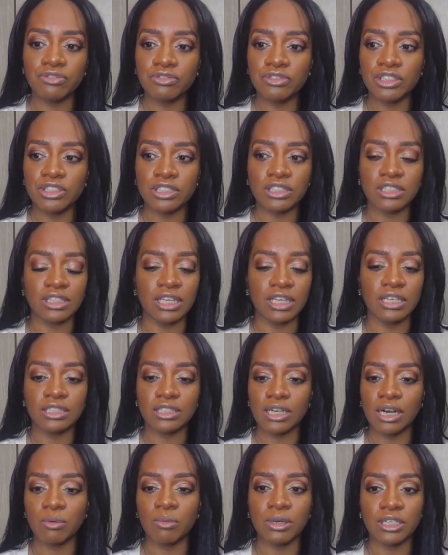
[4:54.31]
just things
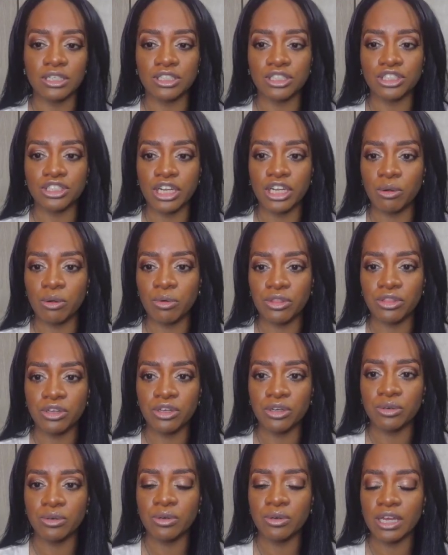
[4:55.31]
that I wanted to share with
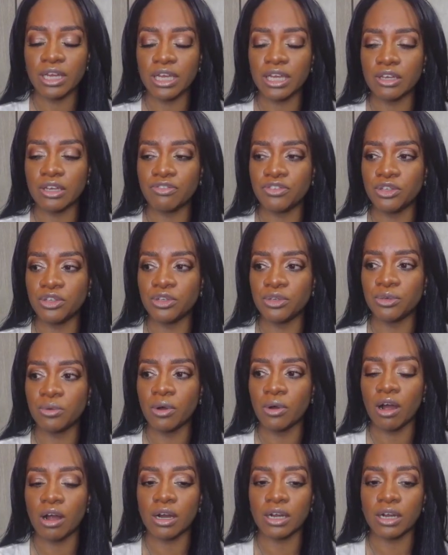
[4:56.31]
you if you
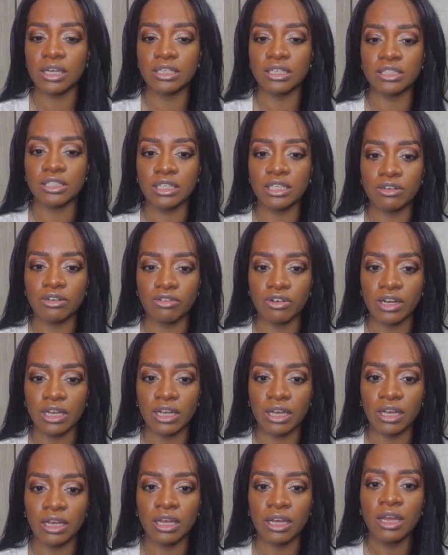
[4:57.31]
are
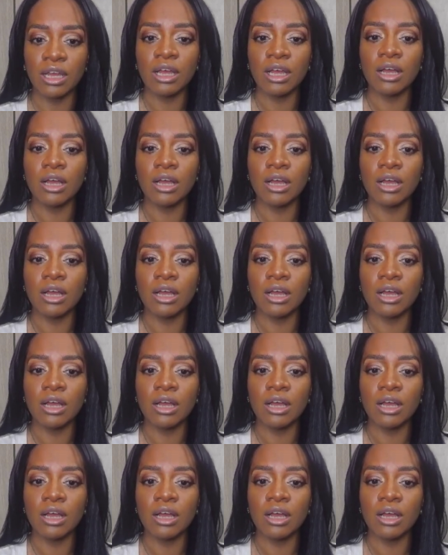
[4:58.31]
considering